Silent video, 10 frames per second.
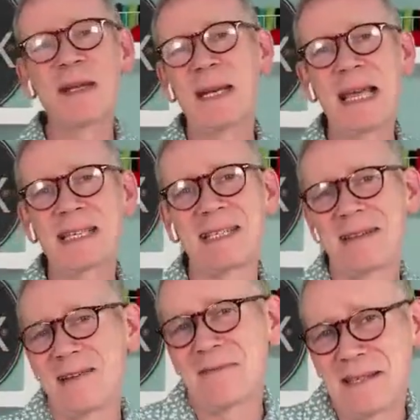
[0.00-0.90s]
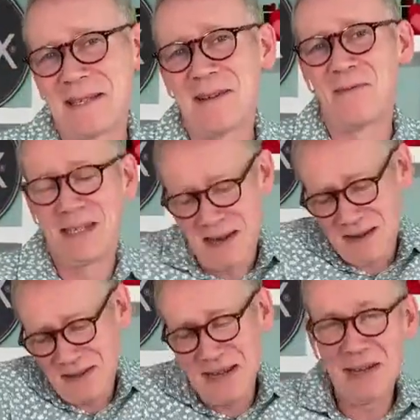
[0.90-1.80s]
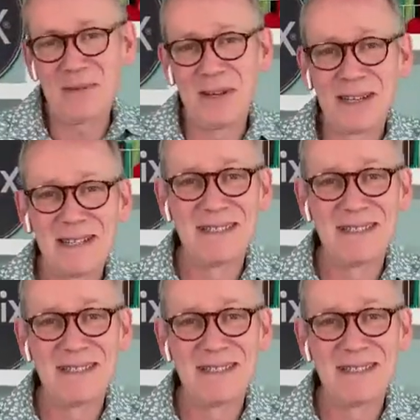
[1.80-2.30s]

bit next anyway, so we've done all the hard work.